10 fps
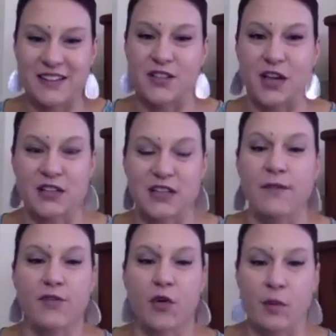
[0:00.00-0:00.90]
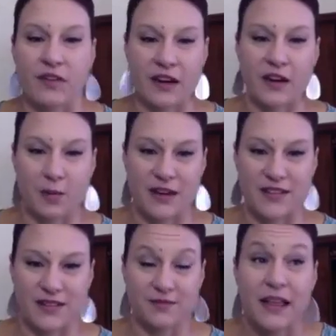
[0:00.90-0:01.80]
is on some form of
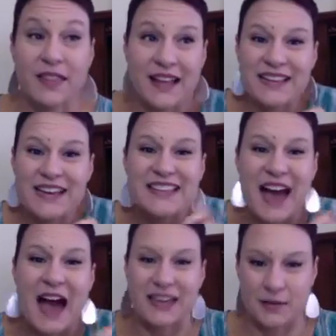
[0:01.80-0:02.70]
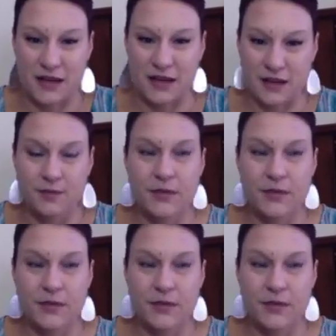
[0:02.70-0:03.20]
antidepressant. That's documented.